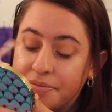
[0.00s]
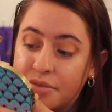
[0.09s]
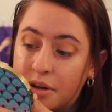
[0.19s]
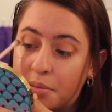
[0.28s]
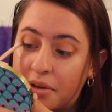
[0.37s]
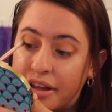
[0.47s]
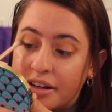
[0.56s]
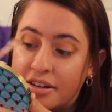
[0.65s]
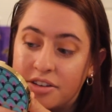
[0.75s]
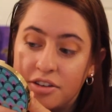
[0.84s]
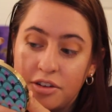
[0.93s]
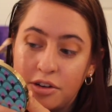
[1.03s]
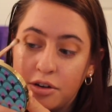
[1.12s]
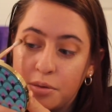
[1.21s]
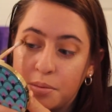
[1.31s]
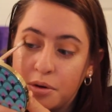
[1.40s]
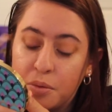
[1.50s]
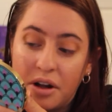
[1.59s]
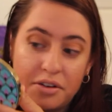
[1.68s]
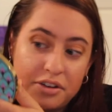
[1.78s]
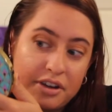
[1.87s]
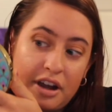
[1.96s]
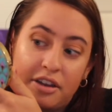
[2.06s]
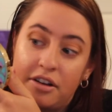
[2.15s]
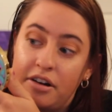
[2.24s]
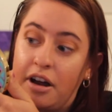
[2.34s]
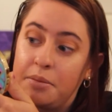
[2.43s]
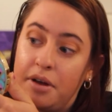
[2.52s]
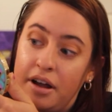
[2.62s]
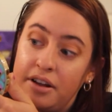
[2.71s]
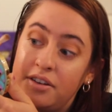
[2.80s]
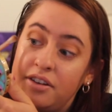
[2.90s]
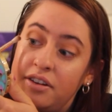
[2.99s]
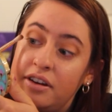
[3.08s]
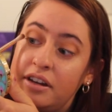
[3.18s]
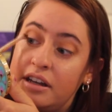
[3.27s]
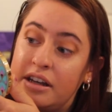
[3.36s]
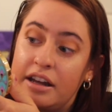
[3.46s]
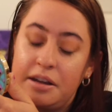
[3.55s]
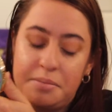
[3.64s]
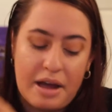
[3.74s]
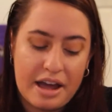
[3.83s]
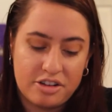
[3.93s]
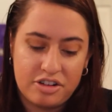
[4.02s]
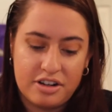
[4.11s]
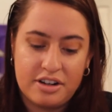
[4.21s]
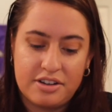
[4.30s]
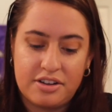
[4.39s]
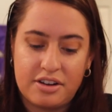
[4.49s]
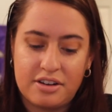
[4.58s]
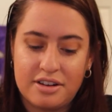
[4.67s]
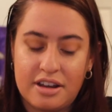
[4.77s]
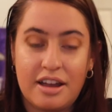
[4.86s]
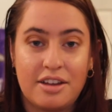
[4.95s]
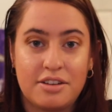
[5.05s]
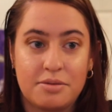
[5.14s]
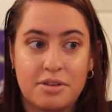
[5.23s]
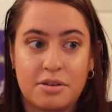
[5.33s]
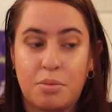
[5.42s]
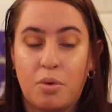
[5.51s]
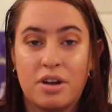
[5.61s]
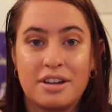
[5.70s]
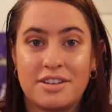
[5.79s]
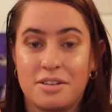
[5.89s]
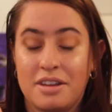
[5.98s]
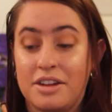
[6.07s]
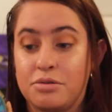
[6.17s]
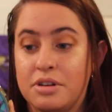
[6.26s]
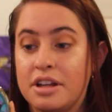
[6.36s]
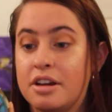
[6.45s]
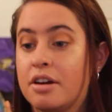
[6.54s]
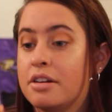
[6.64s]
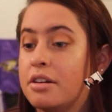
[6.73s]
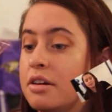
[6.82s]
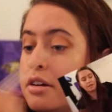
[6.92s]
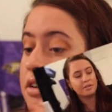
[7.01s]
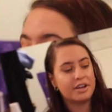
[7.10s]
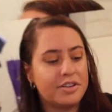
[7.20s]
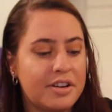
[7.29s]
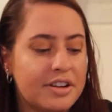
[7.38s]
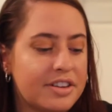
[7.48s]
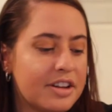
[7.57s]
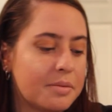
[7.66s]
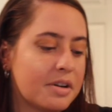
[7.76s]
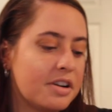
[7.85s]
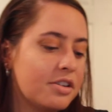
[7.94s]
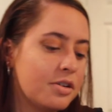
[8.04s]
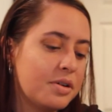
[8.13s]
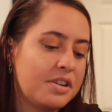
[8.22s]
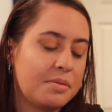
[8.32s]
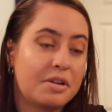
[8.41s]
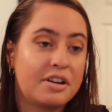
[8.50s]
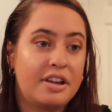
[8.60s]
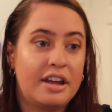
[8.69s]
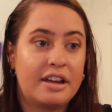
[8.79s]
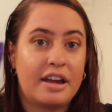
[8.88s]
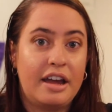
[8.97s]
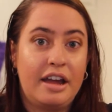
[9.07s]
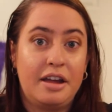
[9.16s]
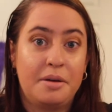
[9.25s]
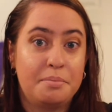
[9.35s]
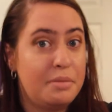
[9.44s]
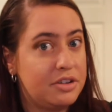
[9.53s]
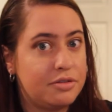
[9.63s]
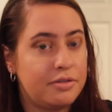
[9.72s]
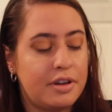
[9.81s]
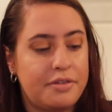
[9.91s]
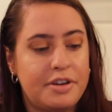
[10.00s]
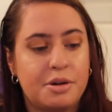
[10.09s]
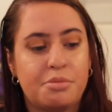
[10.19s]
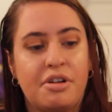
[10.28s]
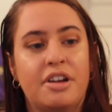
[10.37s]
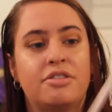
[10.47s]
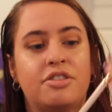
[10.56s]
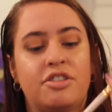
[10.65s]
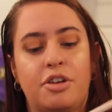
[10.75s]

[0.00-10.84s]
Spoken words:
They're blending super well together. I'm not seeing any patchiness as of this point, so that's really good. Okay, so next thing I'm going to do is I'm going to take a much fluffier brush.